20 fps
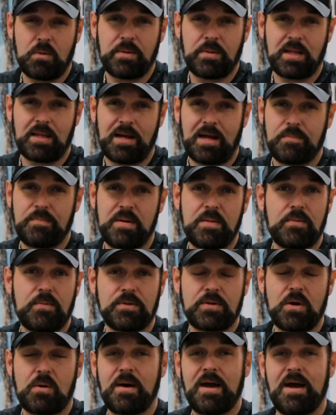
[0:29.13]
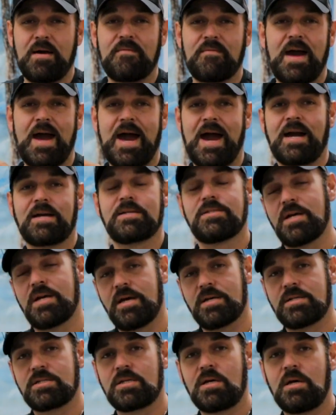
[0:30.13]
but a lot of people don't have
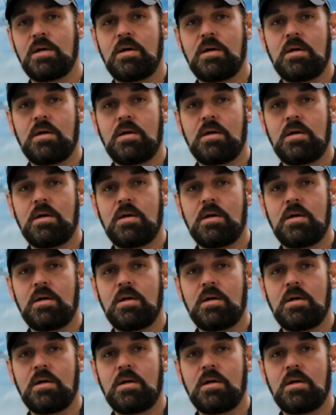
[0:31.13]
access